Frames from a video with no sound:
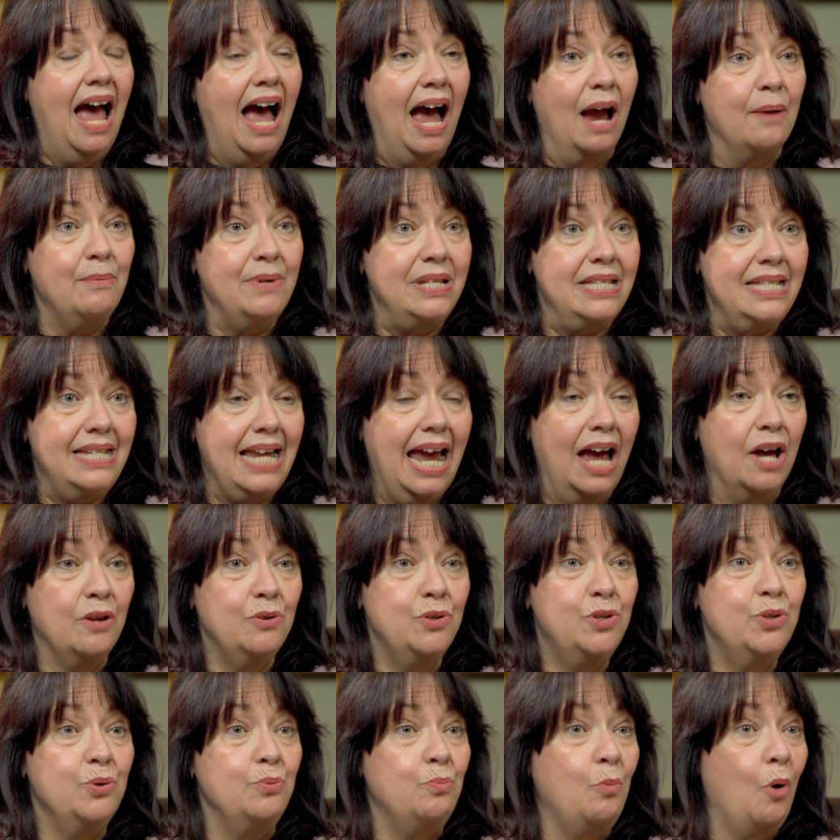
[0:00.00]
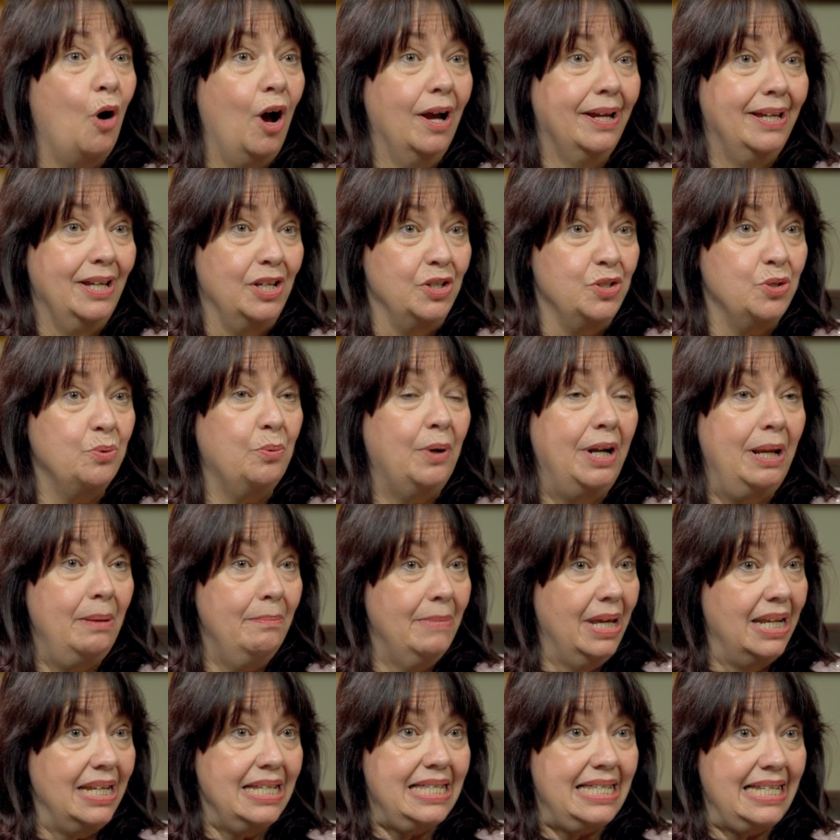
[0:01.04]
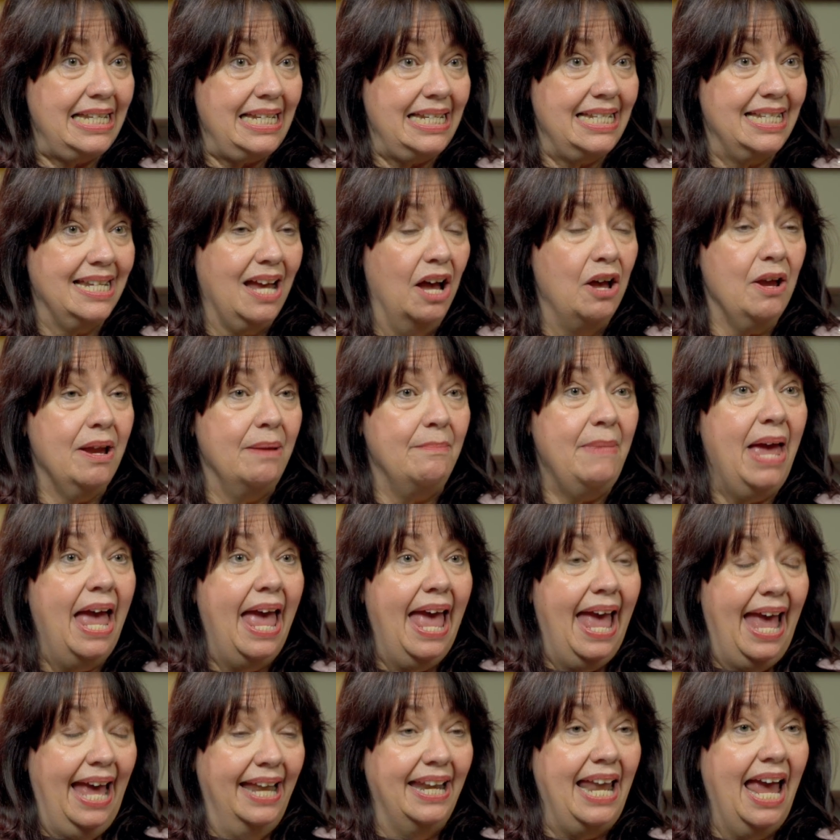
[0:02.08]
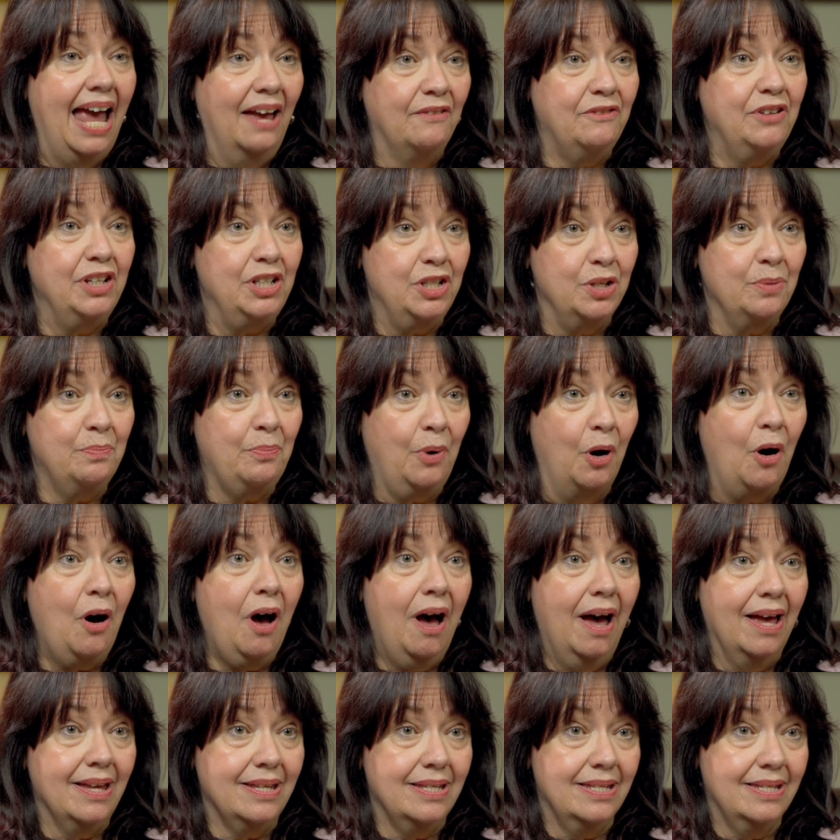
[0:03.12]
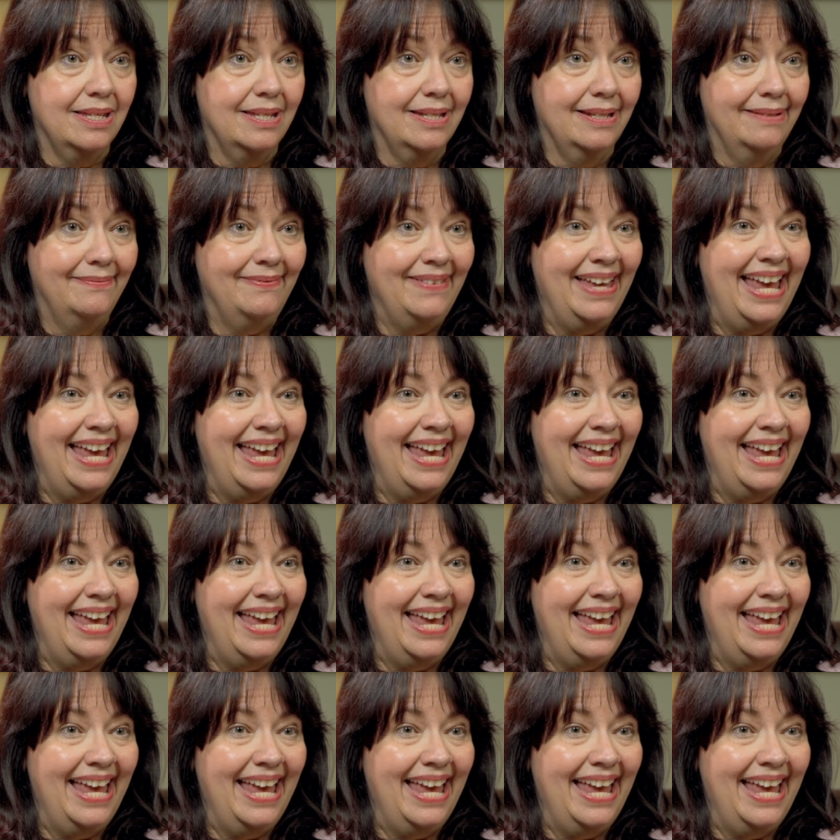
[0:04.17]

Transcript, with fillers: I was down to walking 20 minutes at a time and having to pause.